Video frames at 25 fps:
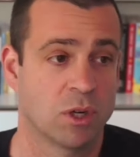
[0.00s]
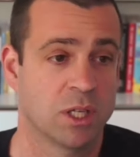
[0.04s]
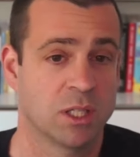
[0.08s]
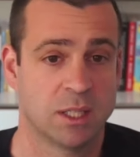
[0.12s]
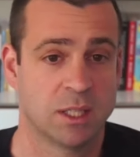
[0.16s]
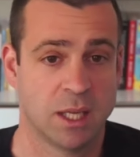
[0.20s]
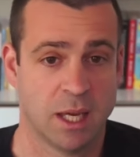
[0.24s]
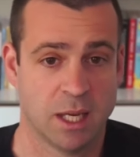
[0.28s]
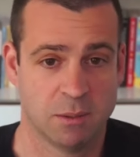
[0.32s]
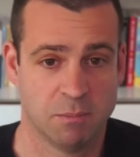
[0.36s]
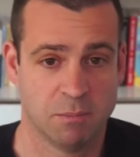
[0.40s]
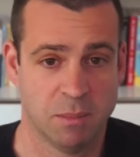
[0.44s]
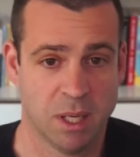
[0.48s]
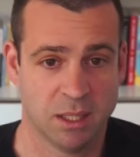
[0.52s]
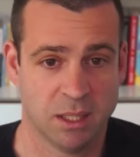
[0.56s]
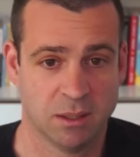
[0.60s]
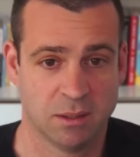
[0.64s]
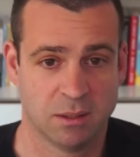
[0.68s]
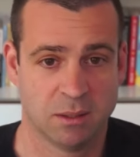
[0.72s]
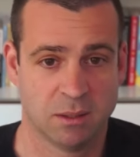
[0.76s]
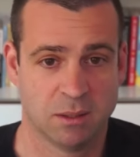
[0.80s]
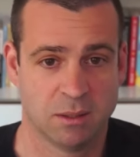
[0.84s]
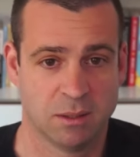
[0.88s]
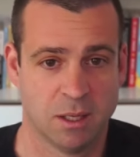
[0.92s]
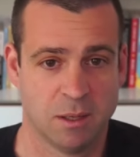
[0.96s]

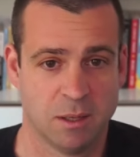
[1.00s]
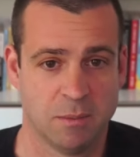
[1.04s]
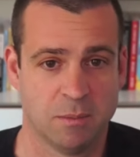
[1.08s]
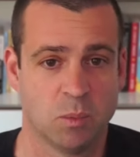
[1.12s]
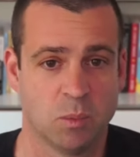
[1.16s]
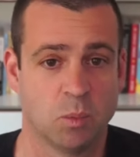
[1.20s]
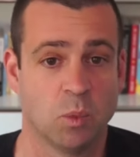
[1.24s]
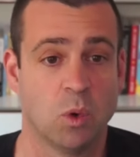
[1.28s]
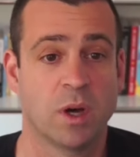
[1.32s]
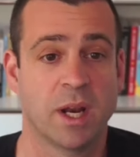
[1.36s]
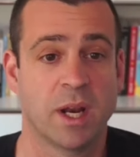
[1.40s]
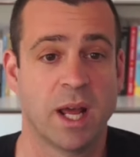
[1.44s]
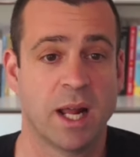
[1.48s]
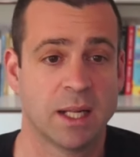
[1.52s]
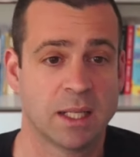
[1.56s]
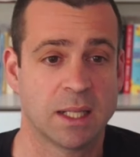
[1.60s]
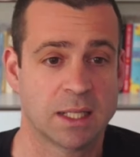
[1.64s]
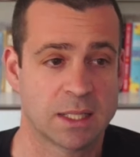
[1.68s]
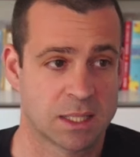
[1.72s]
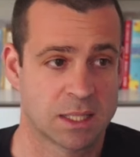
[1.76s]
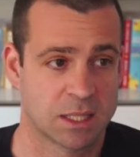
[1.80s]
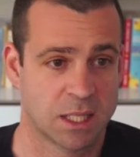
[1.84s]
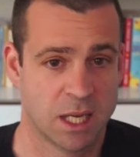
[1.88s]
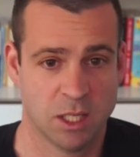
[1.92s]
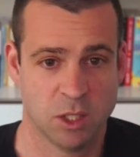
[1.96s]
Retainment. Yeah. What
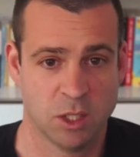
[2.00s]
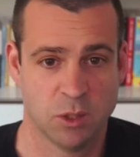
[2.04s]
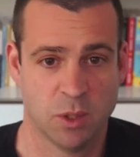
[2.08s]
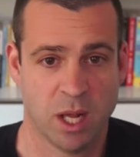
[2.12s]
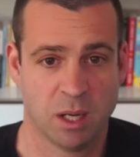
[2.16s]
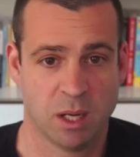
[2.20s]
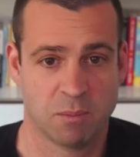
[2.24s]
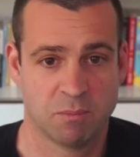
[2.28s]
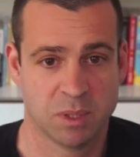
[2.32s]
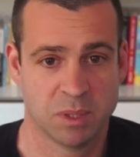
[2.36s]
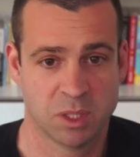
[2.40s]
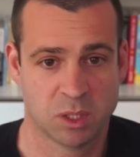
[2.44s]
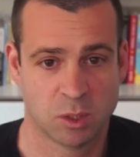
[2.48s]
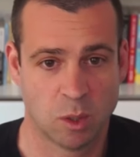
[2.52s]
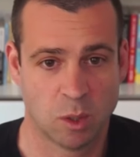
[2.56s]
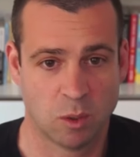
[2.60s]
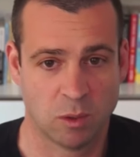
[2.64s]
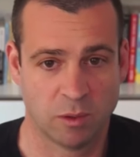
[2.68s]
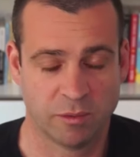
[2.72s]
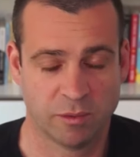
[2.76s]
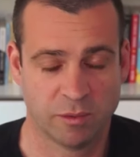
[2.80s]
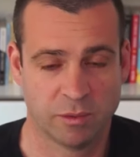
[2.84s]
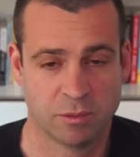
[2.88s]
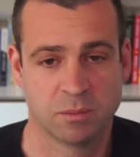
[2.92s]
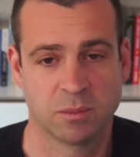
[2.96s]
else can you help me
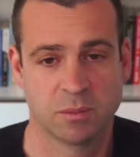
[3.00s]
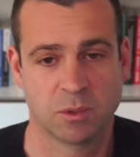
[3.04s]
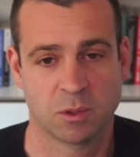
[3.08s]
solve?